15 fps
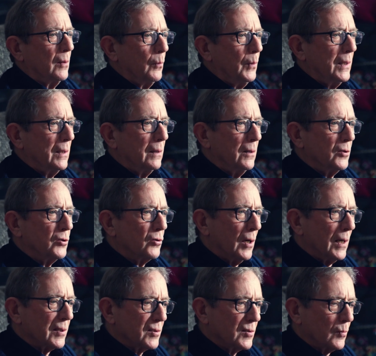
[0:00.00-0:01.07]
that we can
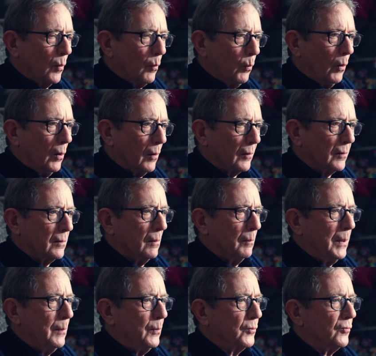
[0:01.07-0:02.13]
address what
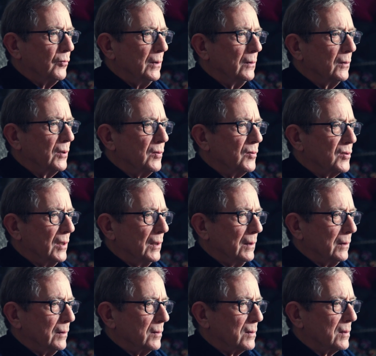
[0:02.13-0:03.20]
people's real
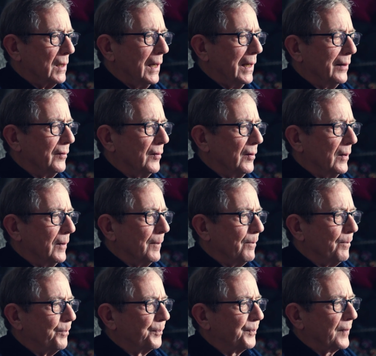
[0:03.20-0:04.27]
concerns and
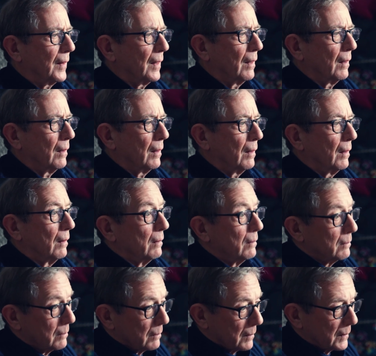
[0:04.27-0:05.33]
um,
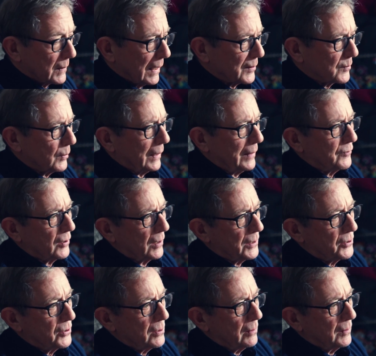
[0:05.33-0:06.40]
that's what I've
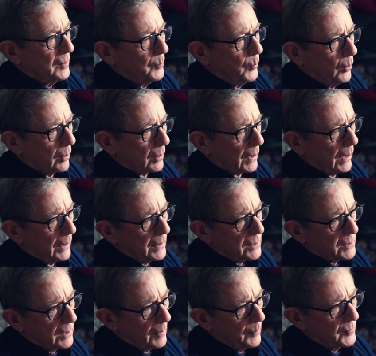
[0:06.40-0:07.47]
tried to do in the book. And in
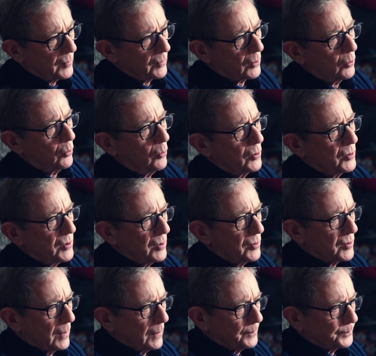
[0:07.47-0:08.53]
terms of the
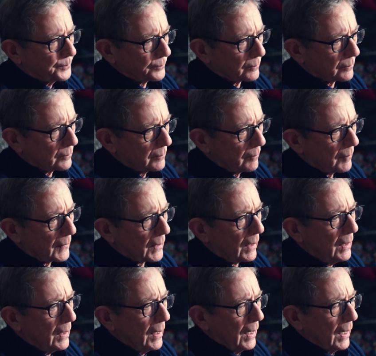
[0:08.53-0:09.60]
causes,
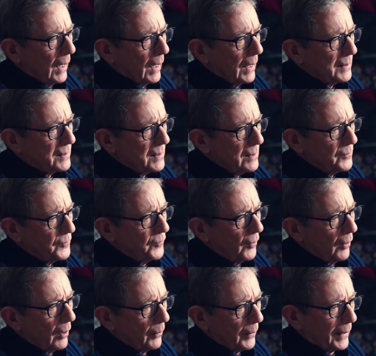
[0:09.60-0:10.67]
I see the
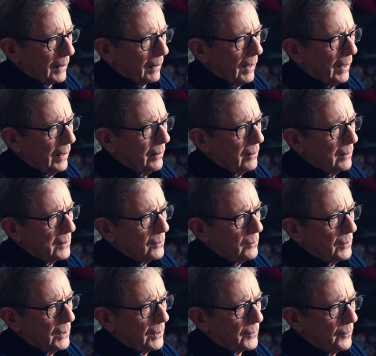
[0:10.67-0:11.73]
following. I argue
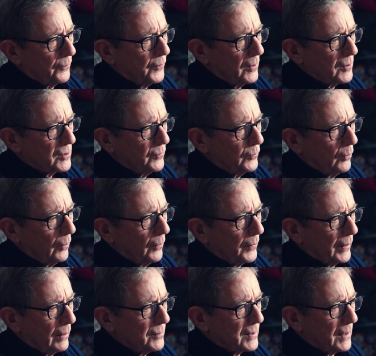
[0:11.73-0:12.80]
that, first of all,
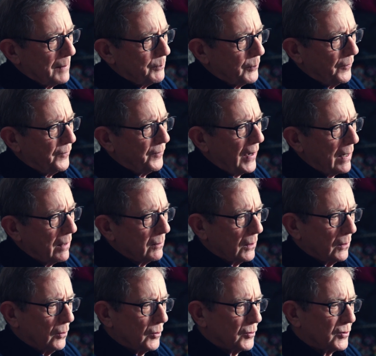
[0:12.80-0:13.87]
there's a
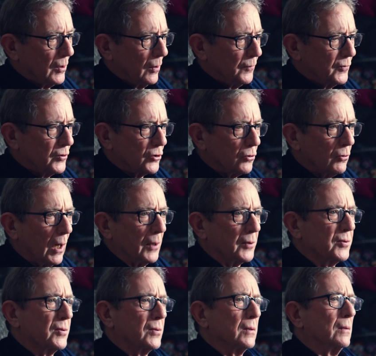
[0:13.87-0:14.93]
profound loss of
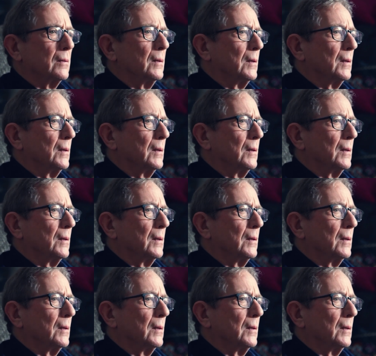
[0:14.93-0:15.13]
trust